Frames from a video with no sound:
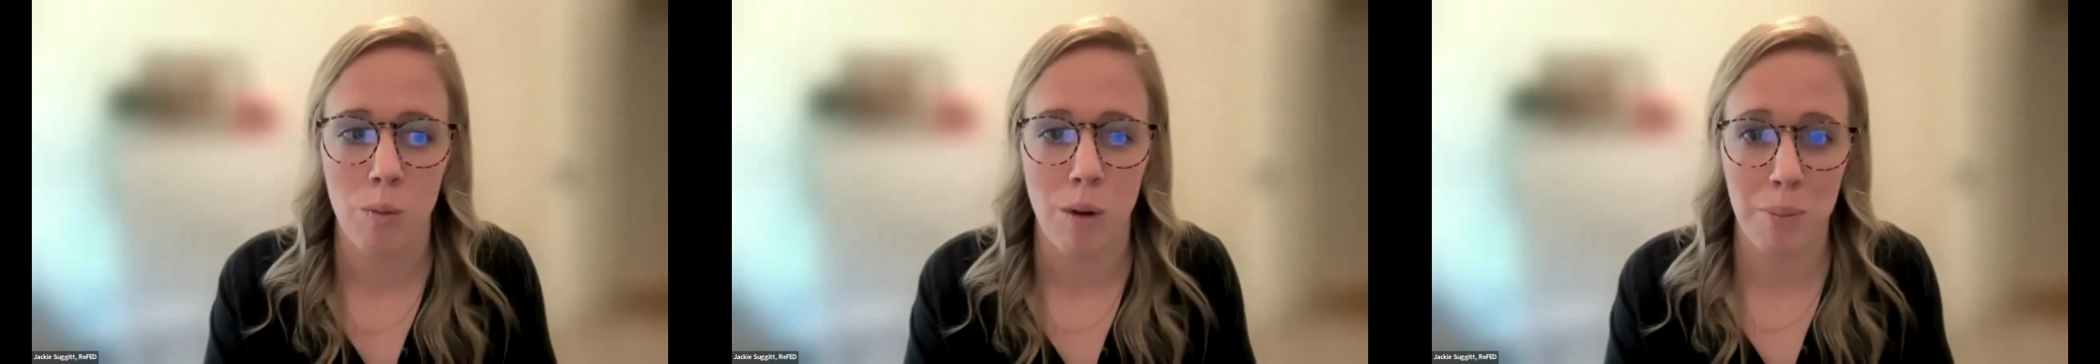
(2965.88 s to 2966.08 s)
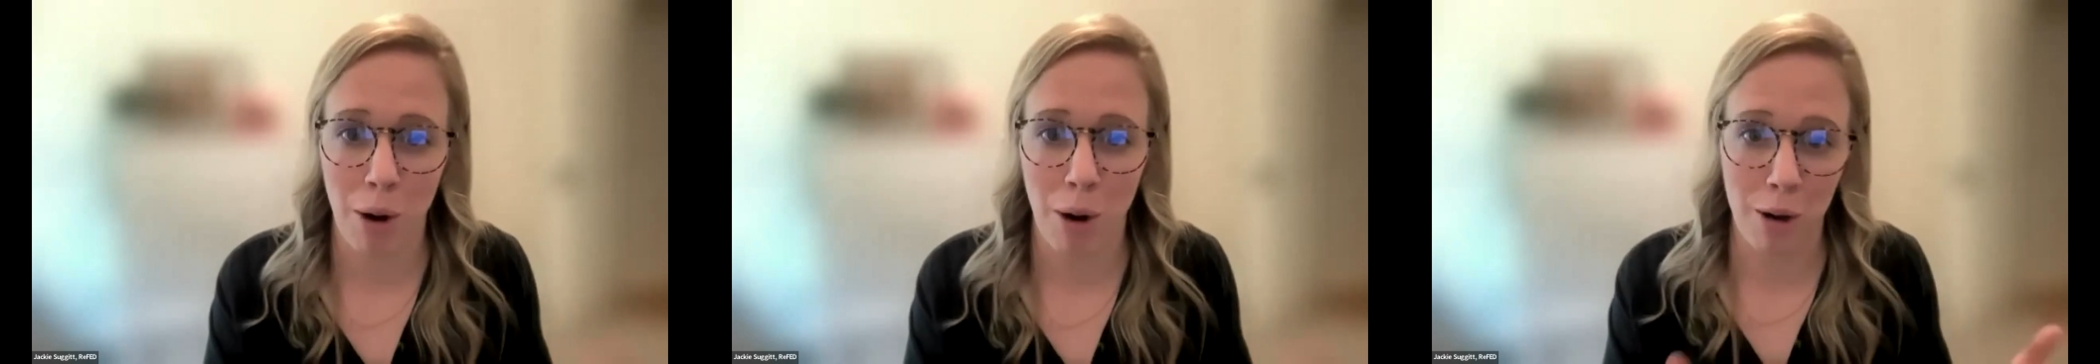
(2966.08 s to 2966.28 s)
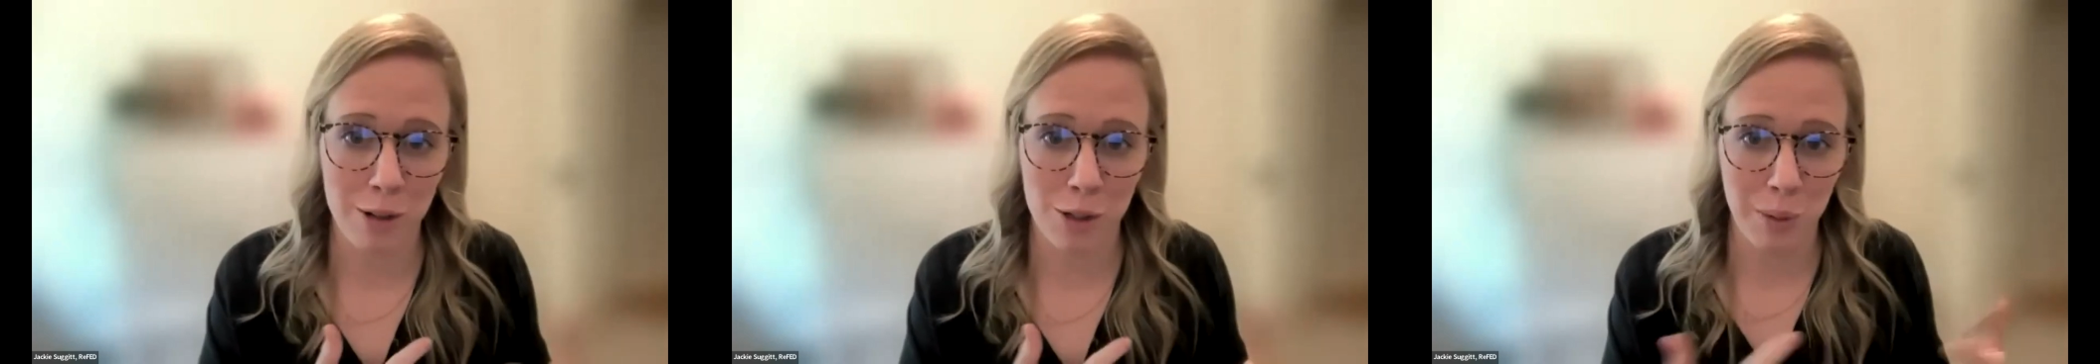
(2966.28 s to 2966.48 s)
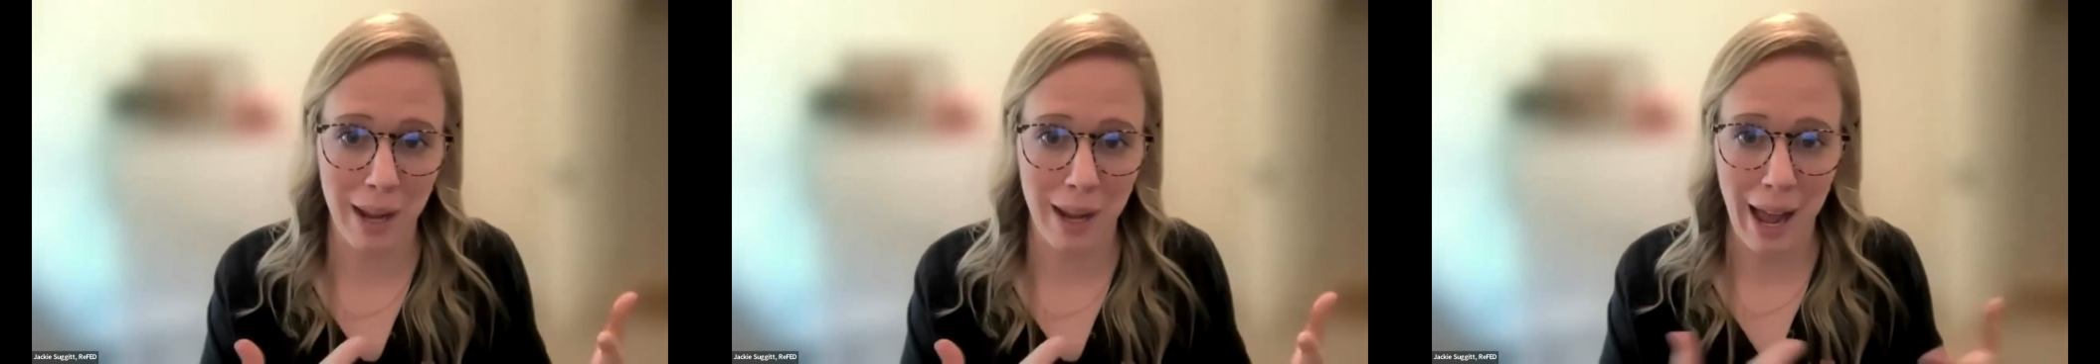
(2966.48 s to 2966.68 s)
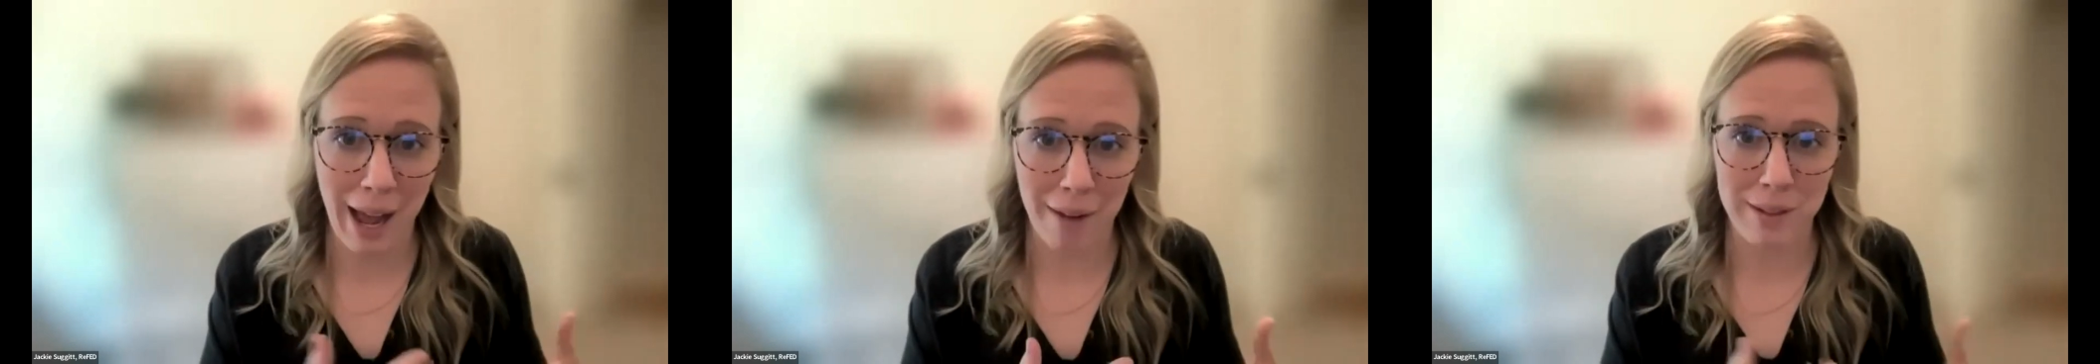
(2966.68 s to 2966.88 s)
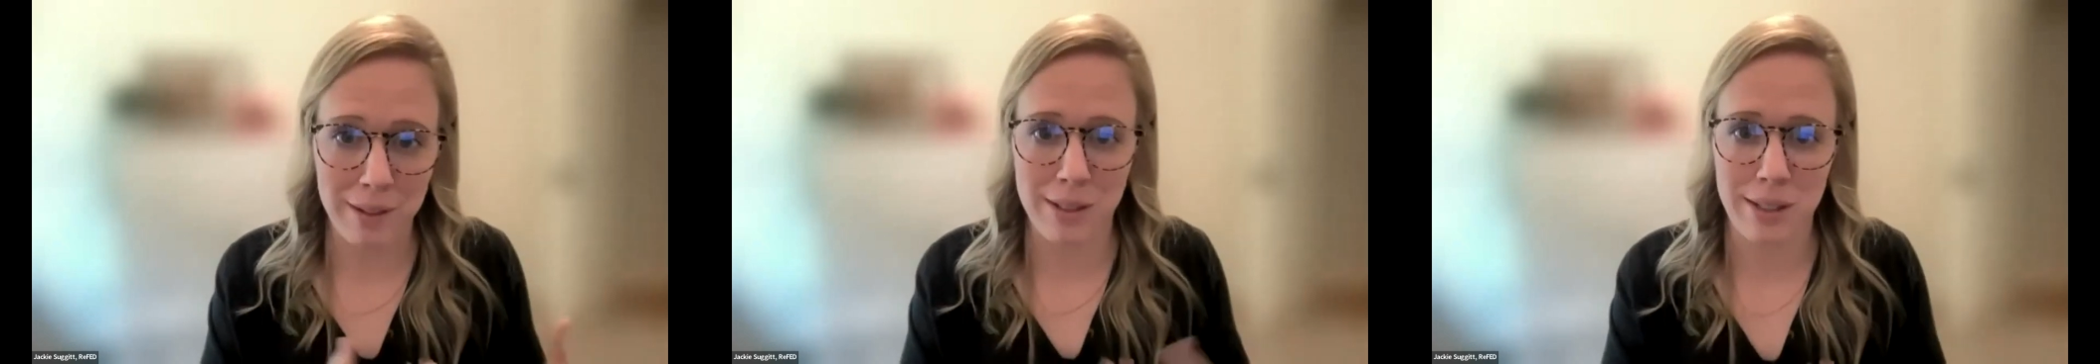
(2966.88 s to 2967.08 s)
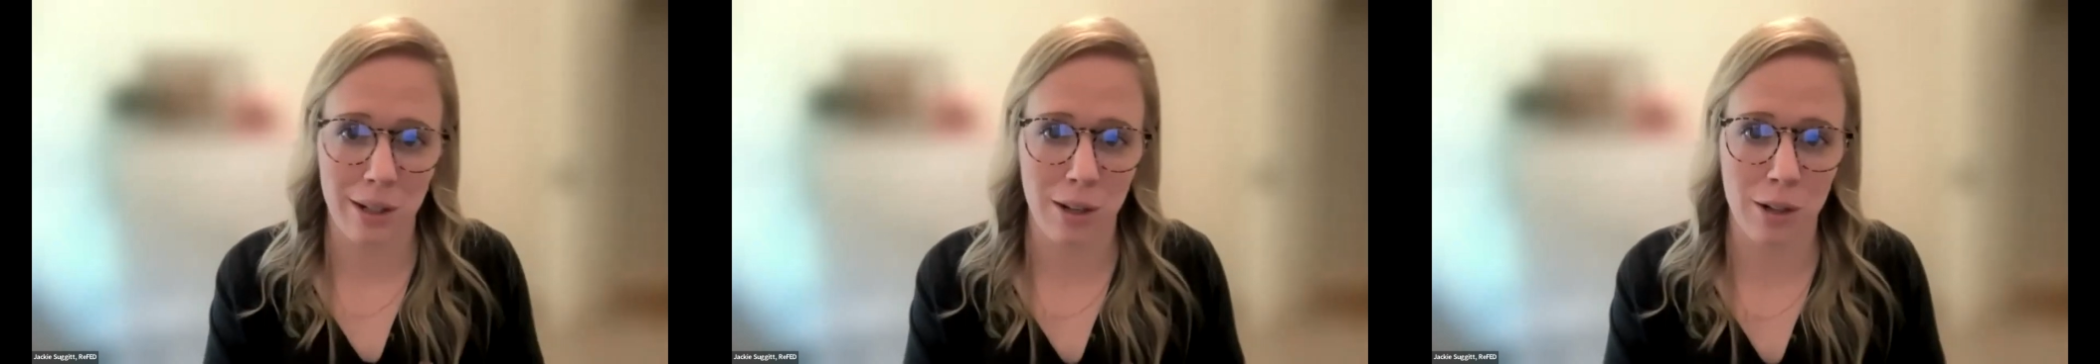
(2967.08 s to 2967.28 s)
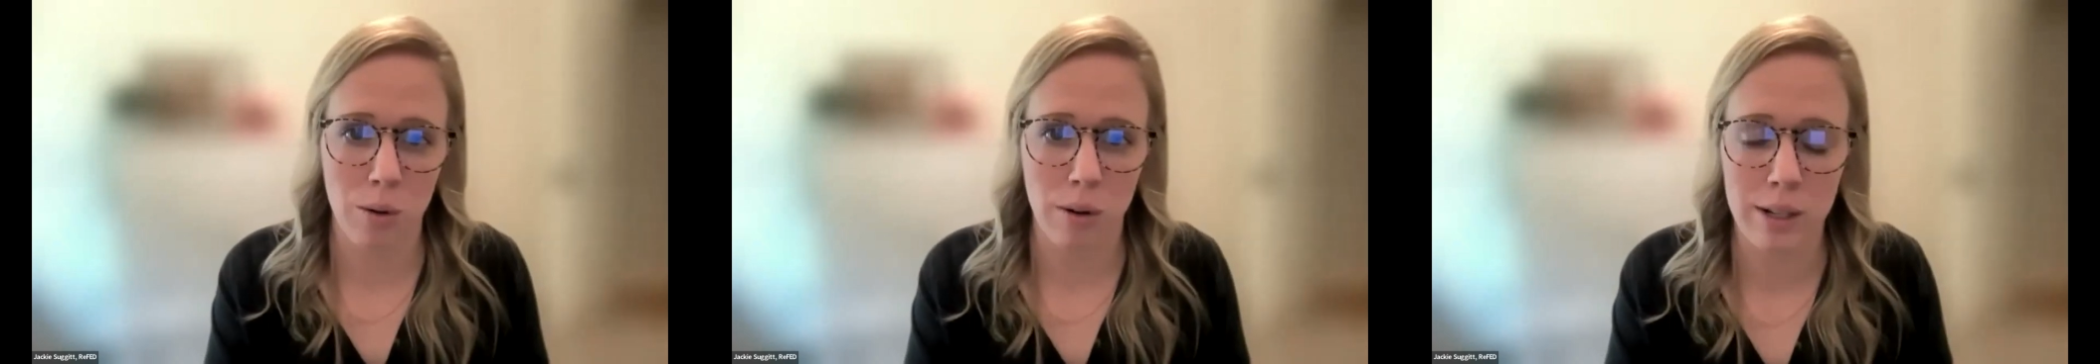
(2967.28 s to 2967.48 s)
what partners we have as
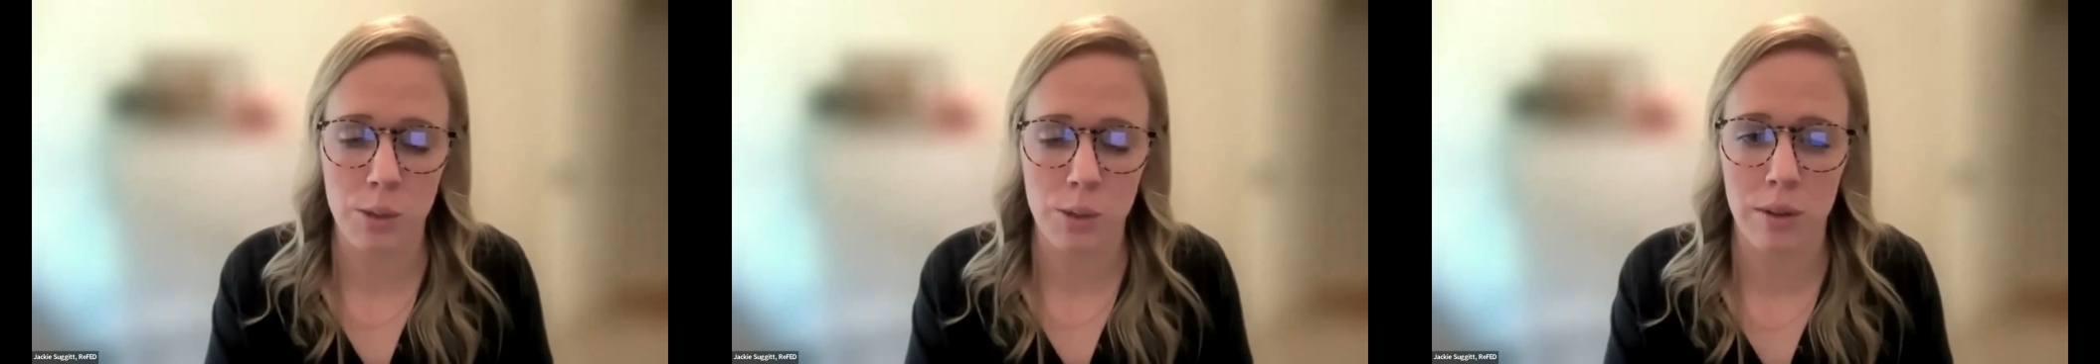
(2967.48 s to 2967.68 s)
signatories